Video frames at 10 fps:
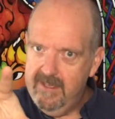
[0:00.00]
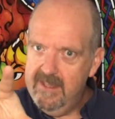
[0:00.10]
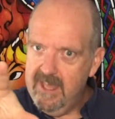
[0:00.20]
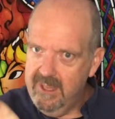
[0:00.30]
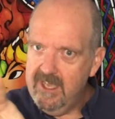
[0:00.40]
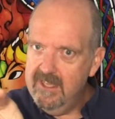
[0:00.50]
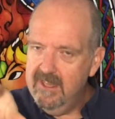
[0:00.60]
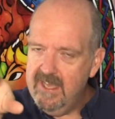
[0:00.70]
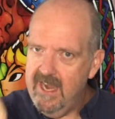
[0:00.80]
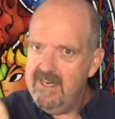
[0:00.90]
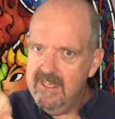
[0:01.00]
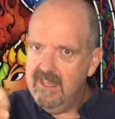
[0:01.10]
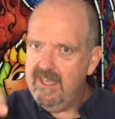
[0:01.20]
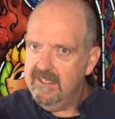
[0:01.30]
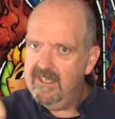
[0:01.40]
the idea
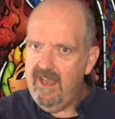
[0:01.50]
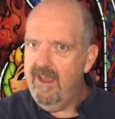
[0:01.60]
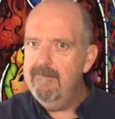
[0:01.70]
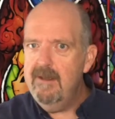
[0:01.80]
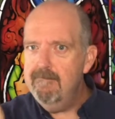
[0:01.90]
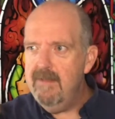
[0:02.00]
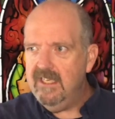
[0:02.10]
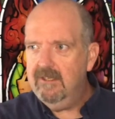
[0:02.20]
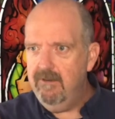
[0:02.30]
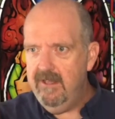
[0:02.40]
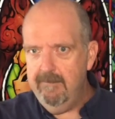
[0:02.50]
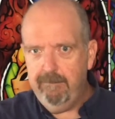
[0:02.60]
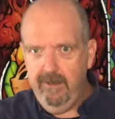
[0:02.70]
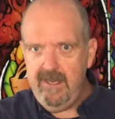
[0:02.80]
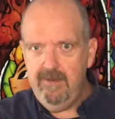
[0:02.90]
that things can be messed with and
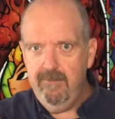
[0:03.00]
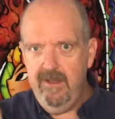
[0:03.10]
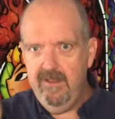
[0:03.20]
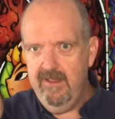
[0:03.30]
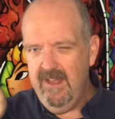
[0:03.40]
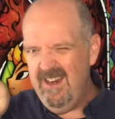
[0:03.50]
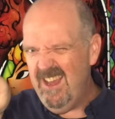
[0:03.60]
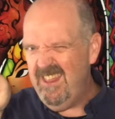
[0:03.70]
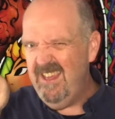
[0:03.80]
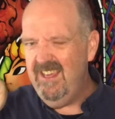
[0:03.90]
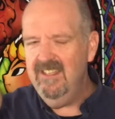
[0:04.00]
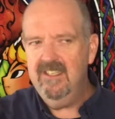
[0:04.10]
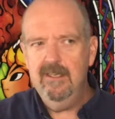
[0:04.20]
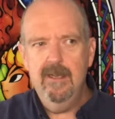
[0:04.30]
played with, and that nothing is